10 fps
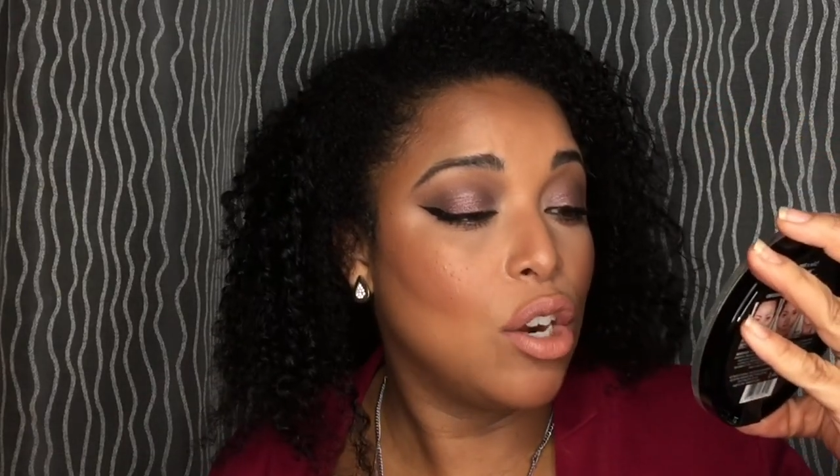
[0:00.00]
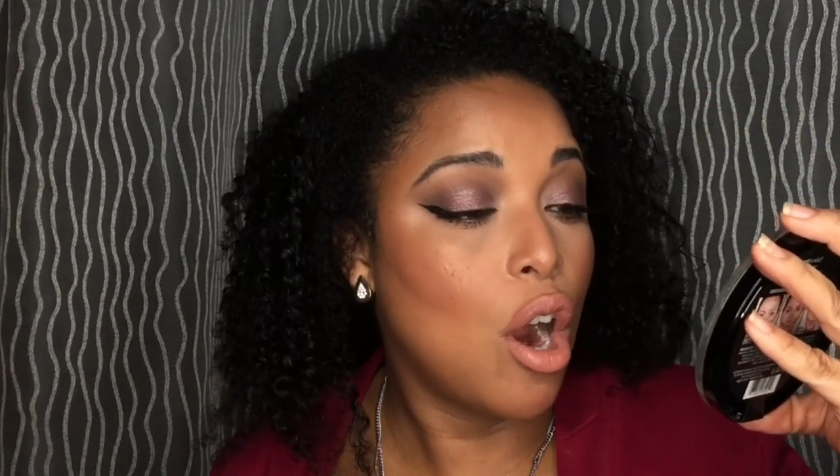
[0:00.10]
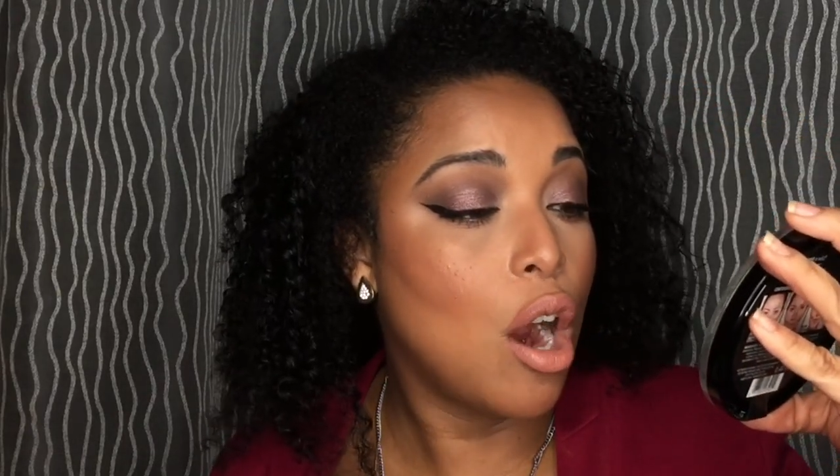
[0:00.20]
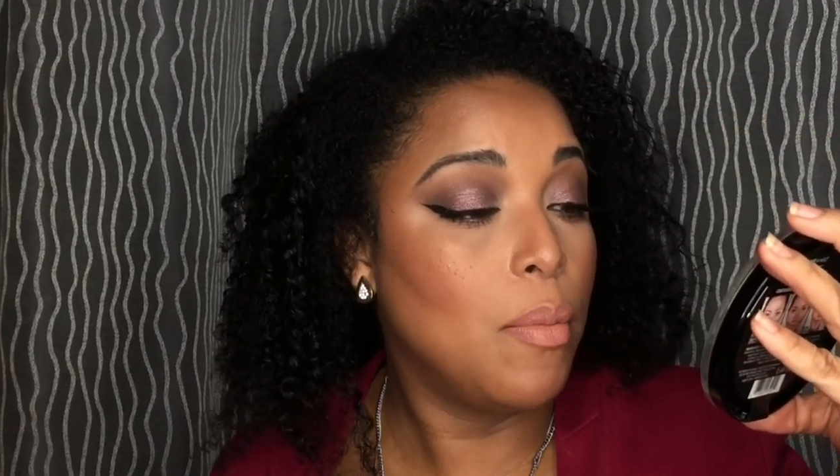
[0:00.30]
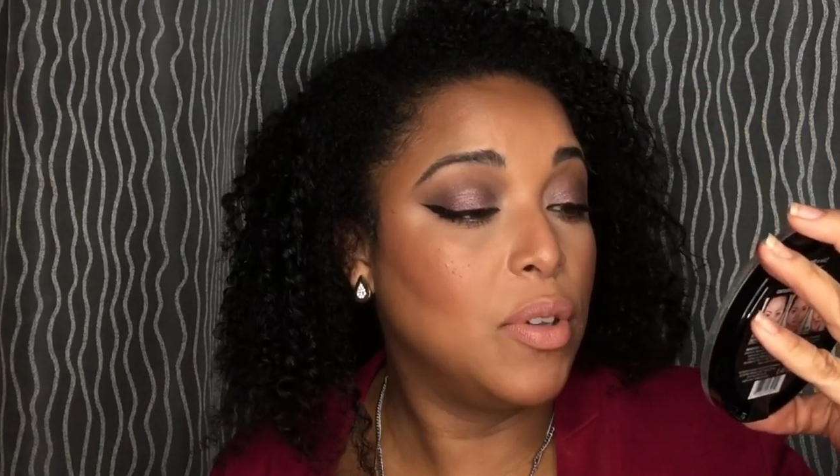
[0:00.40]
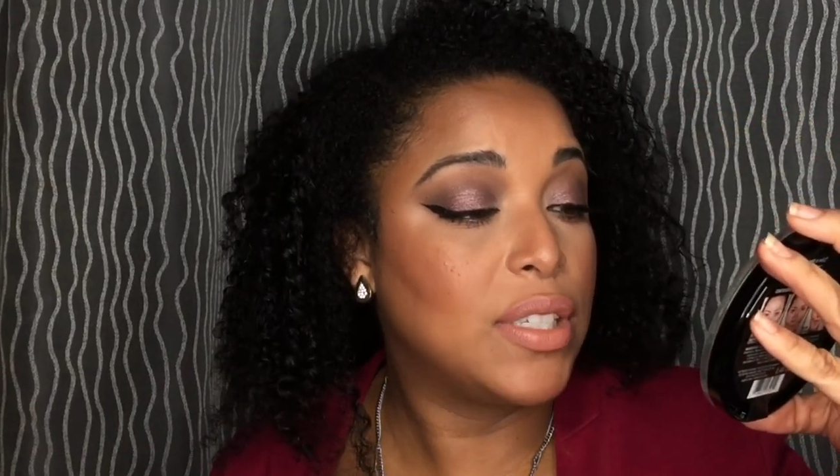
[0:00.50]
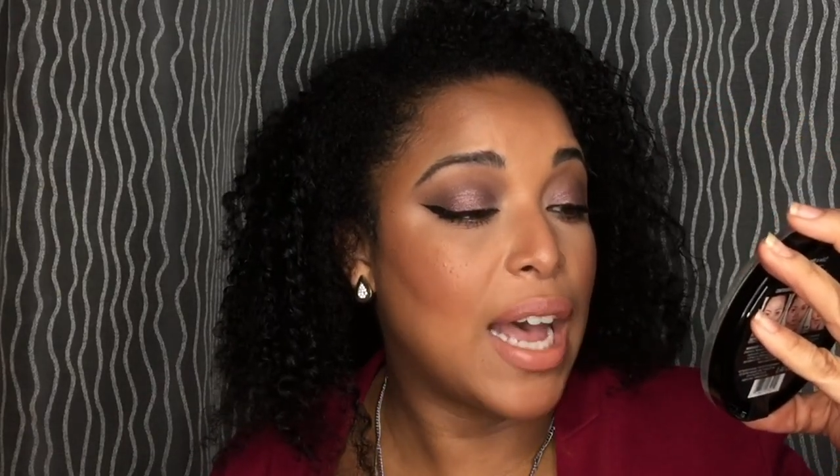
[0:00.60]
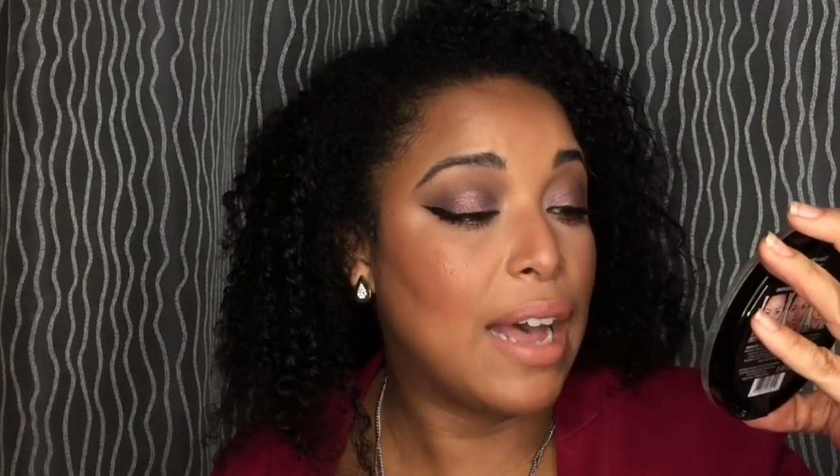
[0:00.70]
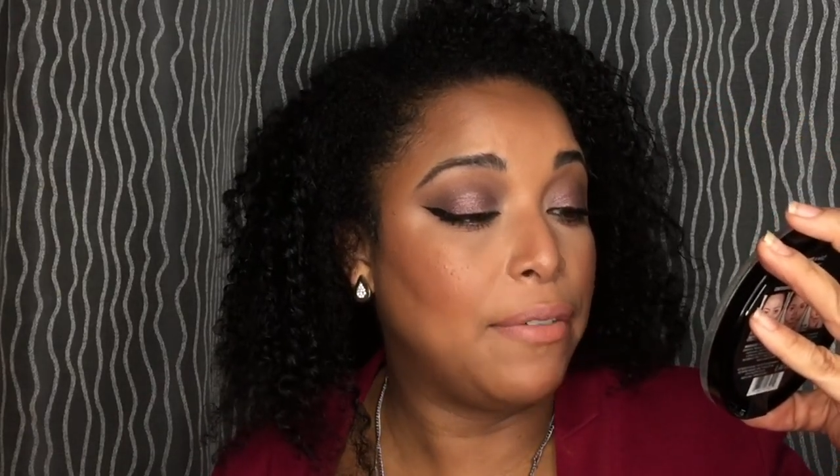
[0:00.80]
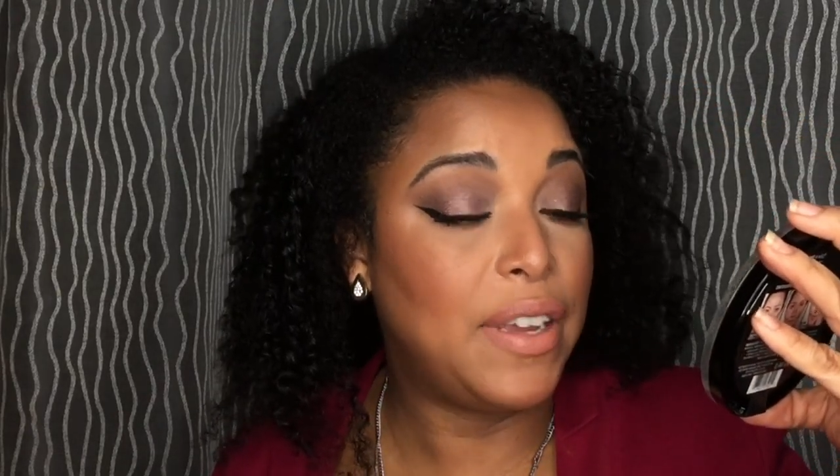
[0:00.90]
Caramel
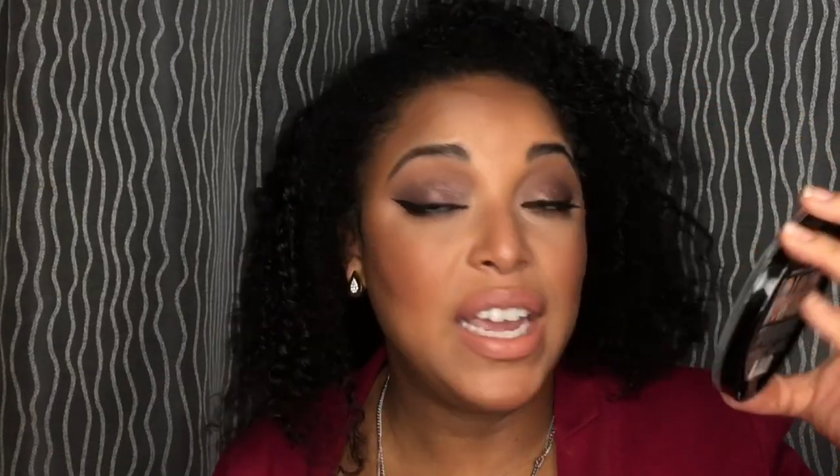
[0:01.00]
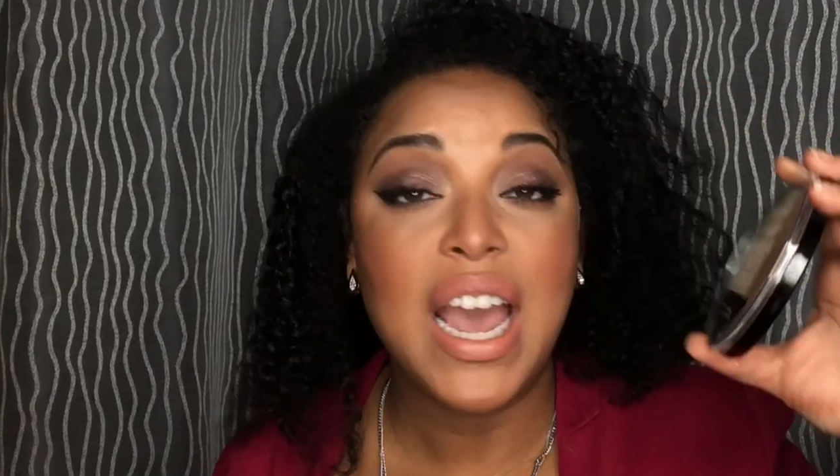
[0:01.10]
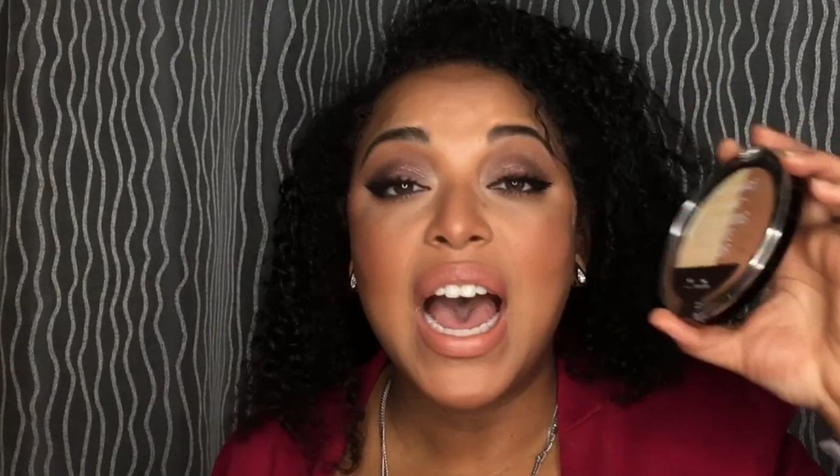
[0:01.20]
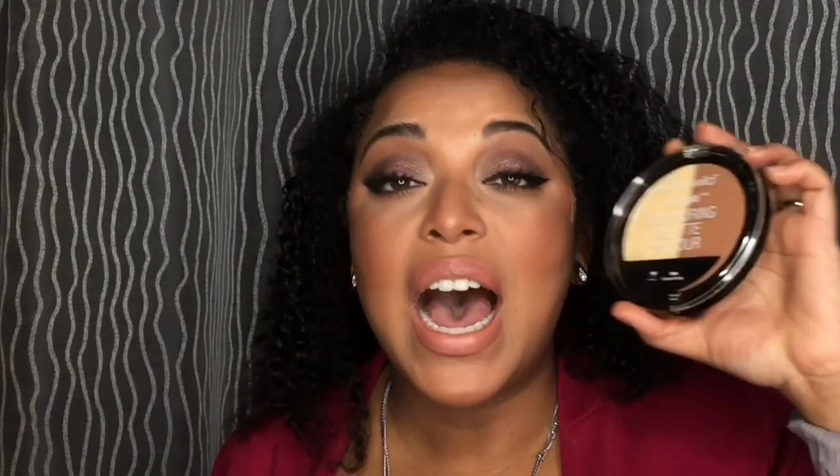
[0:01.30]
Toffee.